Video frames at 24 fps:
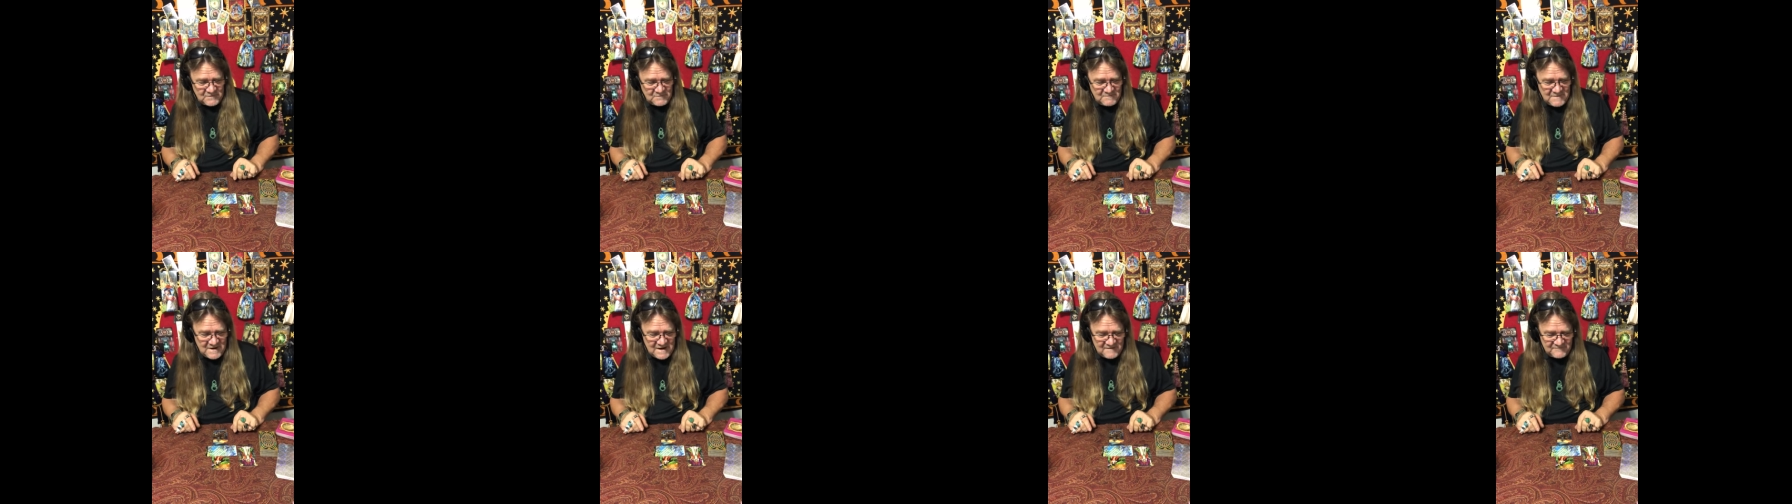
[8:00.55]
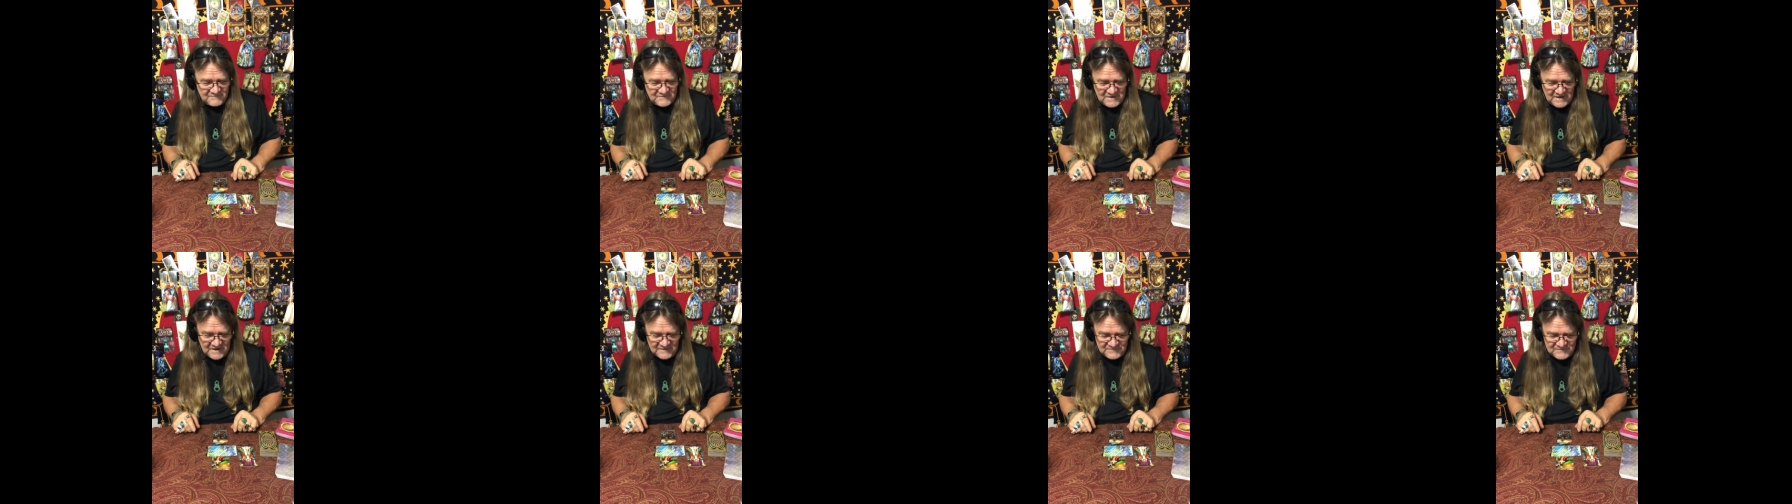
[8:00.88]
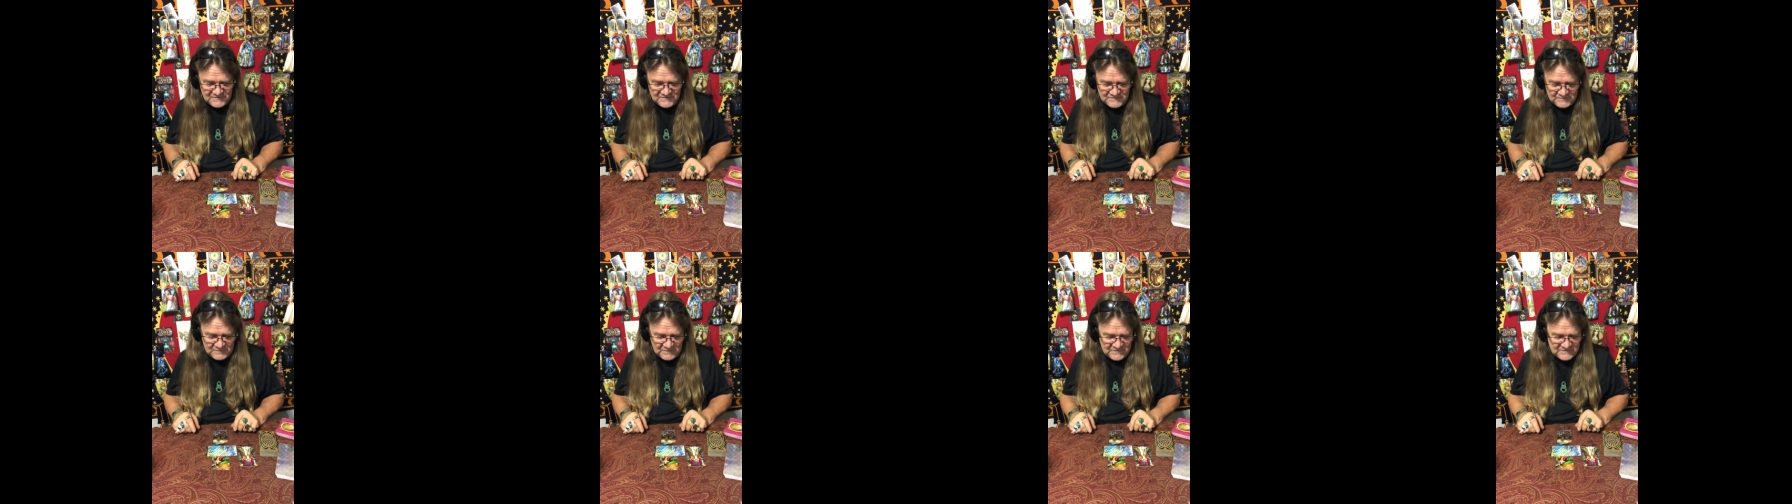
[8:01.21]
you may have cut
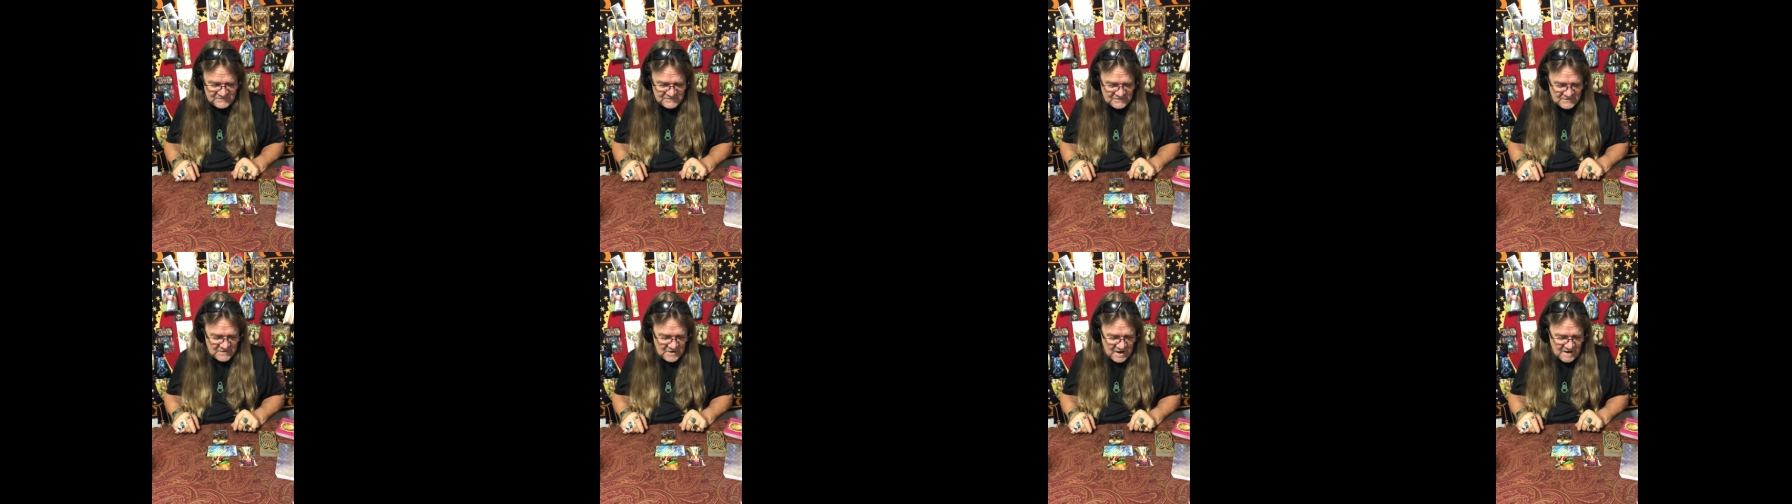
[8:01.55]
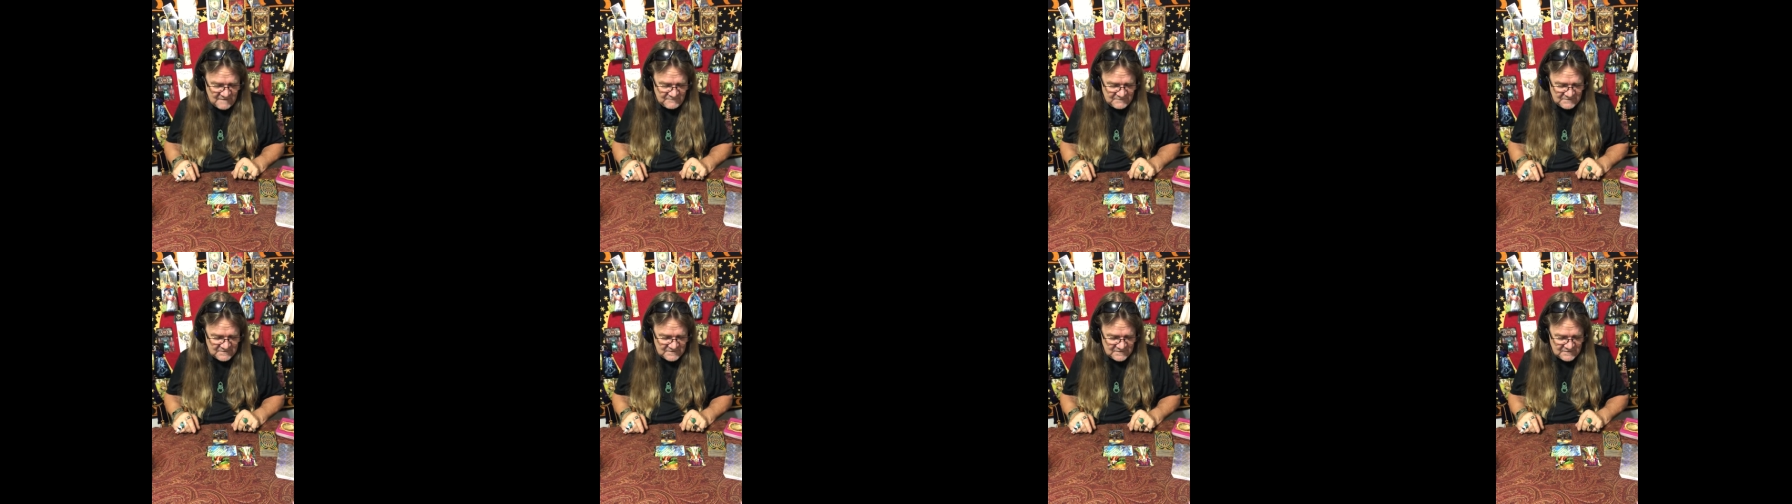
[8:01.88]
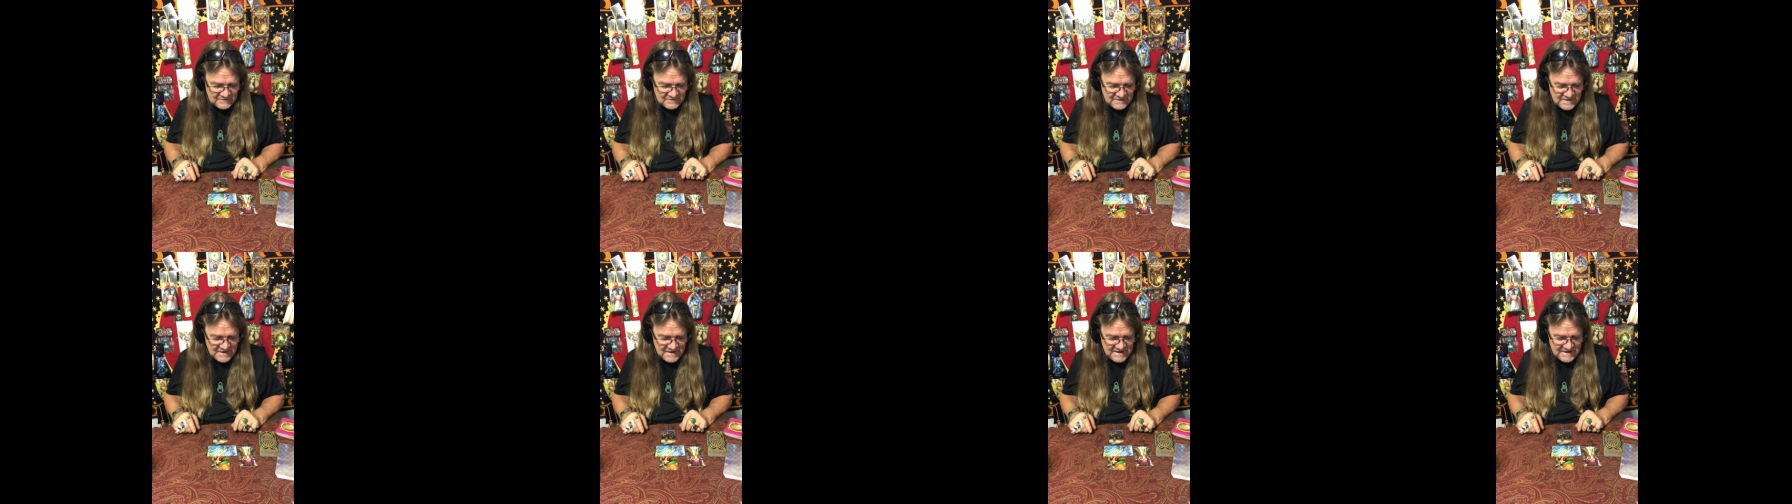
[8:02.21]
this person off in
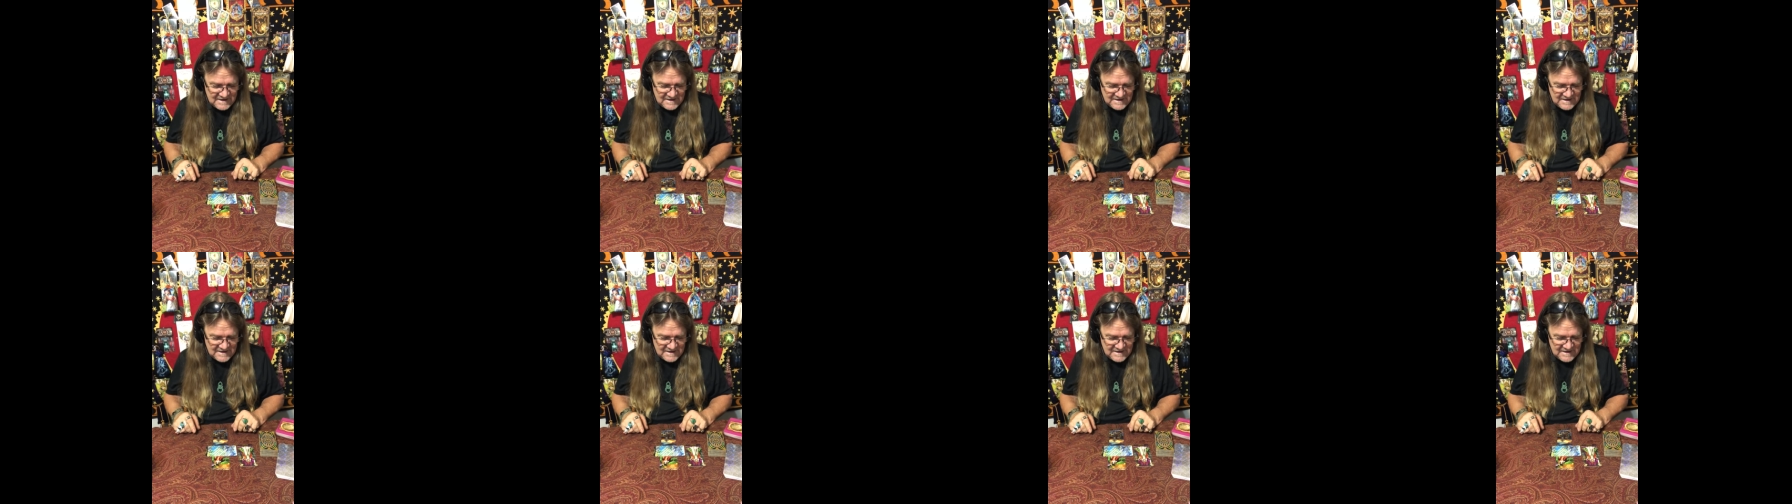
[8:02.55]
the,